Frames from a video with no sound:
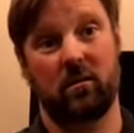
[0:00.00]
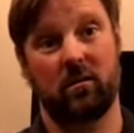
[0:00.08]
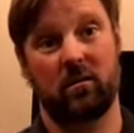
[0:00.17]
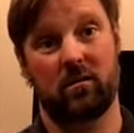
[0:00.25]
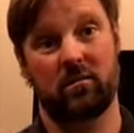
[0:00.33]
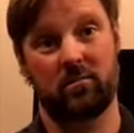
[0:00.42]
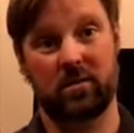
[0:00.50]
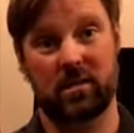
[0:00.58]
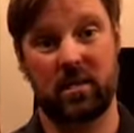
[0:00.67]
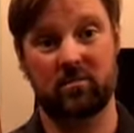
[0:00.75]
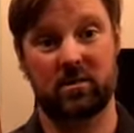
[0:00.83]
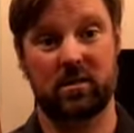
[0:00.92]
3
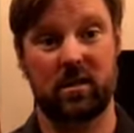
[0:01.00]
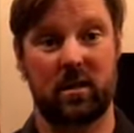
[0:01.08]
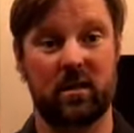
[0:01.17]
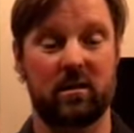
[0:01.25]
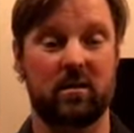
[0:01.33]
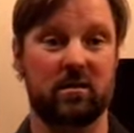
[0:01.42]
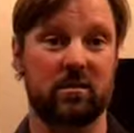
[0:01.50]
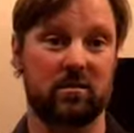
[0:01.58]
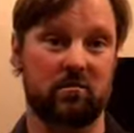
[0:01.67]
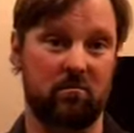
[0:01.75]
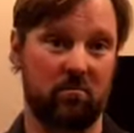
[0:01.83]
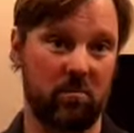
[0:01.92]
times a day is
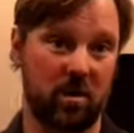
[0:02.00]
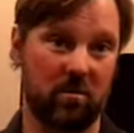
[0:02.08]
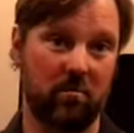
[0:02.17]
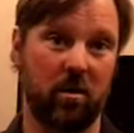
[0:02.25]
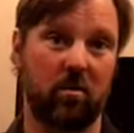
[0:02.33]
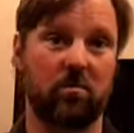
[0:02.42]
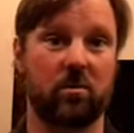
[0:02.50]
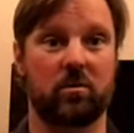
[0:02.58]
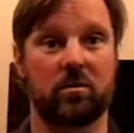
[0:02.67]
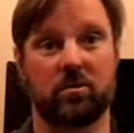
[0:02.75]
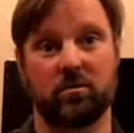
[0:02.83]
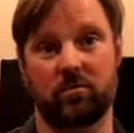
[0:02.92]
minimum. You could
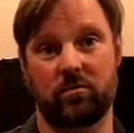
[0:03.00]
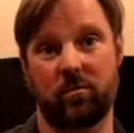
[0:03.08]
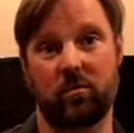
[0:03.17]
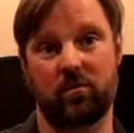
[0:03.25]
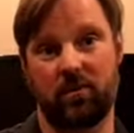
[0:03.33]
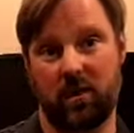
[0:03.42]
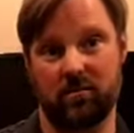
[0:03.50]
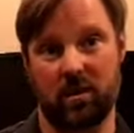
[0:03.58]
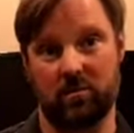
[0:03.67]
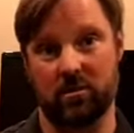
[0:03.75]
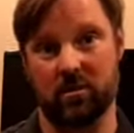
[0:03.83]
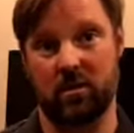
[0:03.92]
do 4 or 5
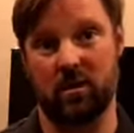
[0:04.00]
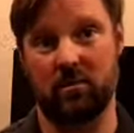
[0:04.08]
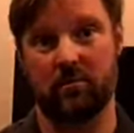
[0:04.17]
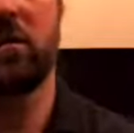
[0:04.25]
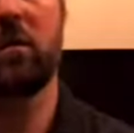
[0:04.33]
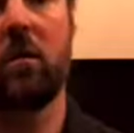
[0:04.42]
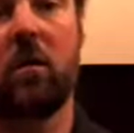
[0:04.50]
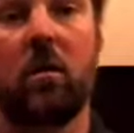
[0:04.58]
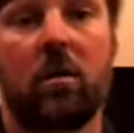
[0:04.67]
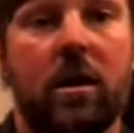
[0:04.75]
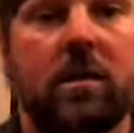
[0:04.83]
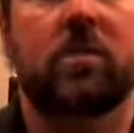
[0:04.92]
times a day.
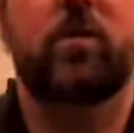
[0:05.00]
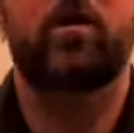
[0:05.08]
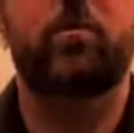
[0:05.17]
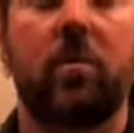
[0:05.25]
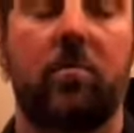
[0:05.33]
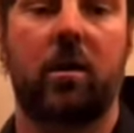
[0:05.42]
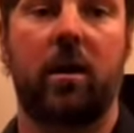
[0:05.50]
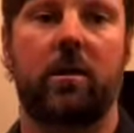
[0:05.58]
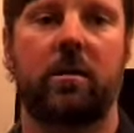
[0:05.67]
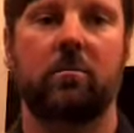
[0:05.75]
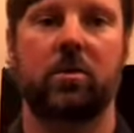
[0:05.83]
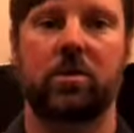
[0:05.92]
Okay, so how do we apply it?
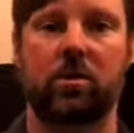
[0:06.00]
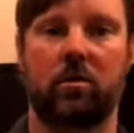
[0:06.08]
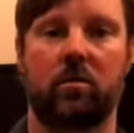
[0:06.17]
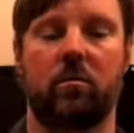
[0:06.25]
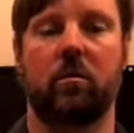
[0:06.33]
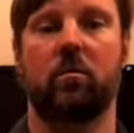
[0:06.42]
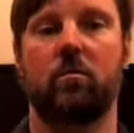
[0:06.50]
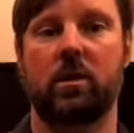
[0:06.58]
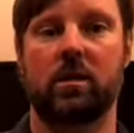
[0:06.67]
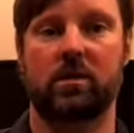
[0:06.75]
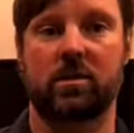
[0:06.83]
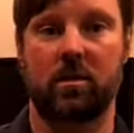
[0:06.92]
Let me show you. We
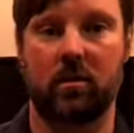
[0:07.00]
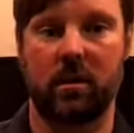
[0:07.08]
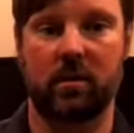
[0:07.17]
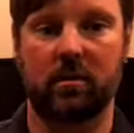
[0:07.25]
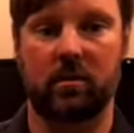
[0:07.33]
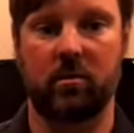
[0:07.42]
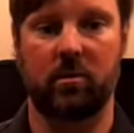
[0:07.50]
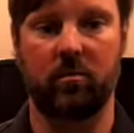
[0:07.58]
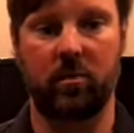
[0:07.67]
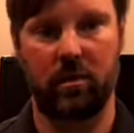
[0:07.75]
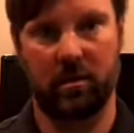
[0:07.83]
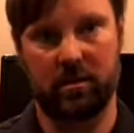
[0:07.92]
can soak it. You can
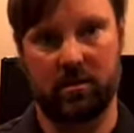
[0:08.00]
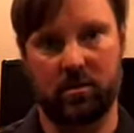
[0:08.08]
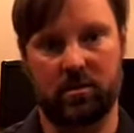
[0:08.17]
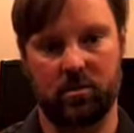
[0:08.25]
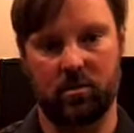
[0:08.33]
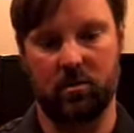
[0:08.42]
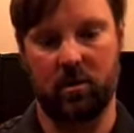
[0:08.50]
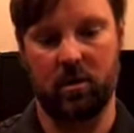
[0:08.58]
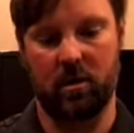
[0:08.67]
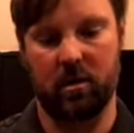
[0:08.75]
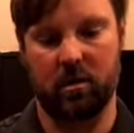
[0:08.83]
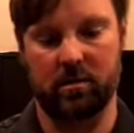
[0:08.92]
put it into
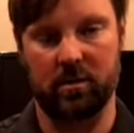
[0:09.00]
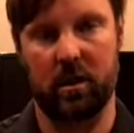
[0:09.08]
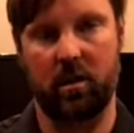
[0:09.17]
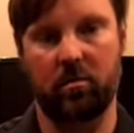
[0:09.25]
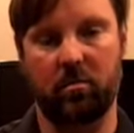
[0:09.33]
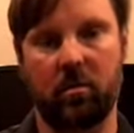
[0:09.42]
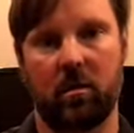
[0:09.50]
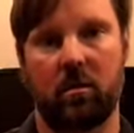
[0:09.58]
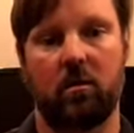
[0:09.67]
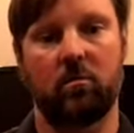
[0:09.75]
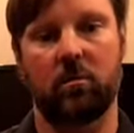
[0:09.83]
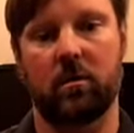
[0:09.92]
a tub
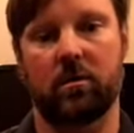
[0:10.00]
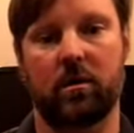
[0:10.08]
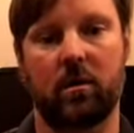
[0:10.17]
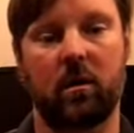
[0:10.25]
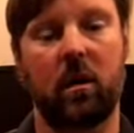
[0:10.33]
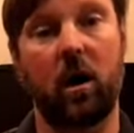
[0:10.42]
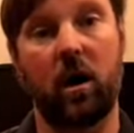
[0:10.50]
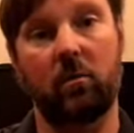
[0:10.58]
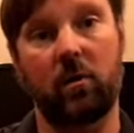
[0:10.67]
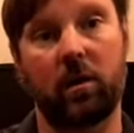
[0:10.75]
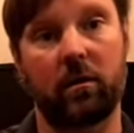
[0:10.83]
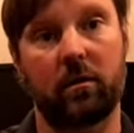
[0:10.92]
with hot
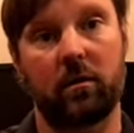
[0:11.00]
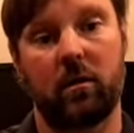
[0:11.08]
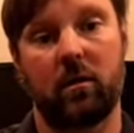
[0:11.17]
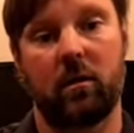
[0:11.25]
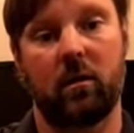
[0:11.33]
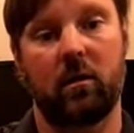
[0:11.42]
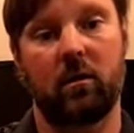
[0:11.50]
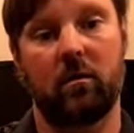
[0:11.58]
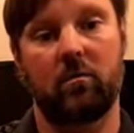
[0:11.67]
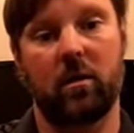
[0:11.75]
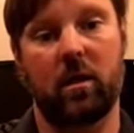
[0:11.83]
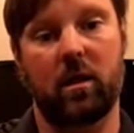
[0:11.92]
water
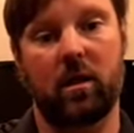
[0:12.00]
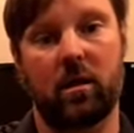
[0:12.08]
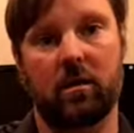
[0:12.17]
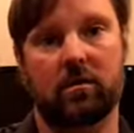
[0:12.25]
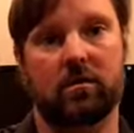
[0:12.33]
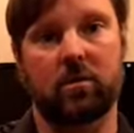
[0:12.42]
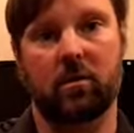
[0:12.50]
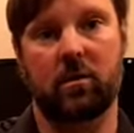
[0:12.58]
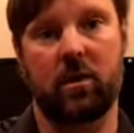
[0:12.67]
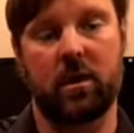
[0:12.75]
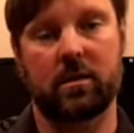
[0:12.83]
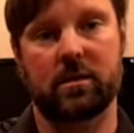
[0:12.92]
and soak your
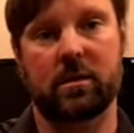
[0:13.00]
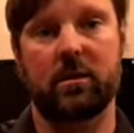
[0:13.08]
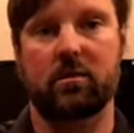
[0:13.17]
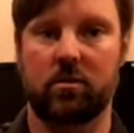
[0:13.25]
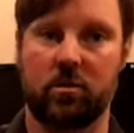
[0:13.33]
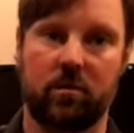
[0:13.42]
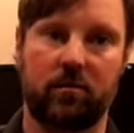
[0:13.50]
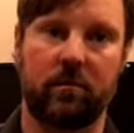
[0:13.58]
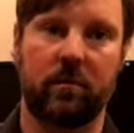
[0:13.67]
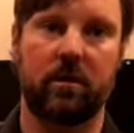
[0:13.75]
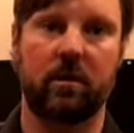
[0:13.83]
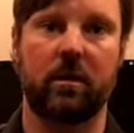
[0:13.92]
hands in it or soak your
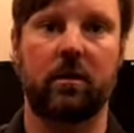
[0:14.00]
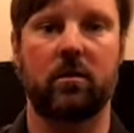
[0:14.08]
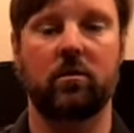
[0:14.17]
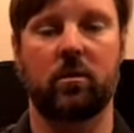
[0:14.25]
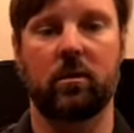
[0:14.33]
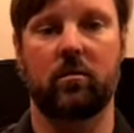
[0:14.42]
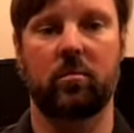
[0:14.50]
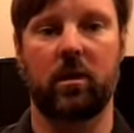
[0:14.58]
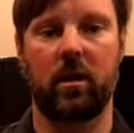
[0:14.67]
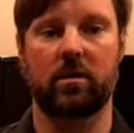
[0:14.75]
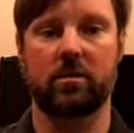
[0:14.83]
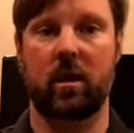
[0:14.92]
feet in it. You can apply
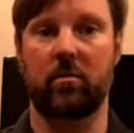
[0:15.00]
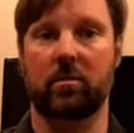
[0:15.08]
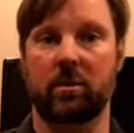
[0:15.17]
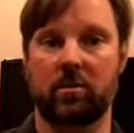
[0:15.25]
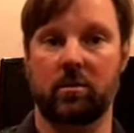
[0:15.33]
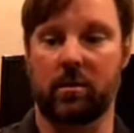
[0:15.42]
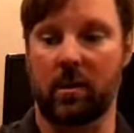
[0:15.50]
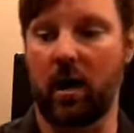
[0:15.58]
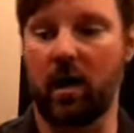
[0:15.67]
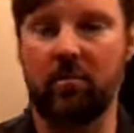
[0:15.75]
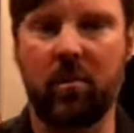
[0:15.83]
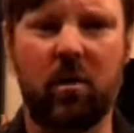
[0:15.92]
it topically with the
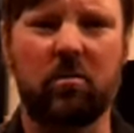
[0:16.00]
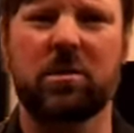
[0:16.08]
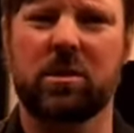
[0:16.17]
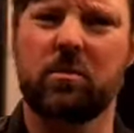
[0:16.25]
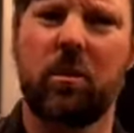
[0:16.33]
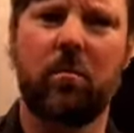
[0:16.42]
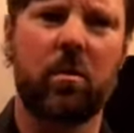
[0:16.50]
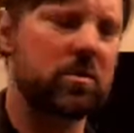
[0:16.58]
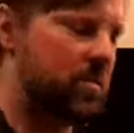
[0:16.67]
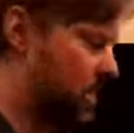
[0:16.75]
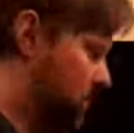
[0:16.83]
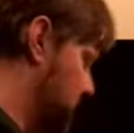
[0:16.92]
cotton ball, which is what most people